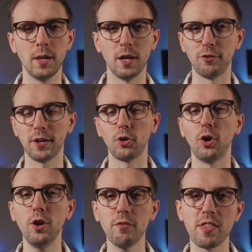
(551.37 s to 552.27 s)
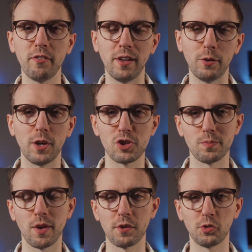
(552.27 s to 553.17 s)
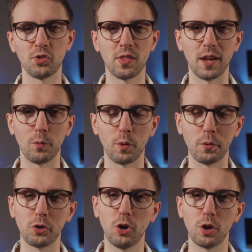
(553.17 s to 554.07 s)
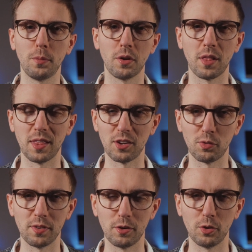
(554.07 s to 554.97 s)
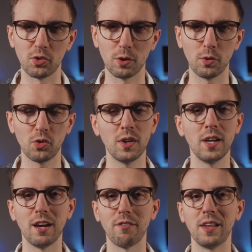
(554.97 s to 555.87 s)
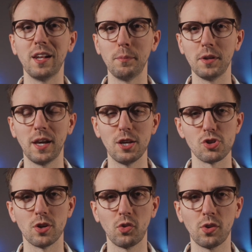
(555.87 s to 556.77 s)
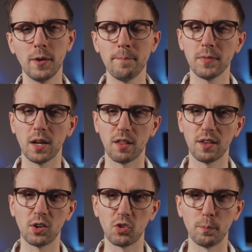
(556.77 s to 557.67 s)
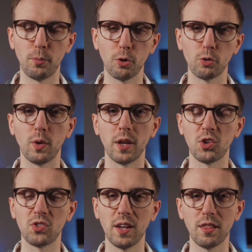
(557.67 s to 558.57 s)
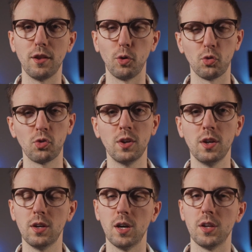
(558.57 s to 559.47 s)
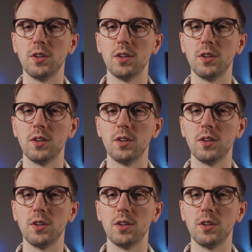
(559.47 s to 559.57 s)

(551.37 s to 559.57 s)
In fact, all of the valuation methods that we will talk about in this video series have their limitations, and I think it's important to understand those uh,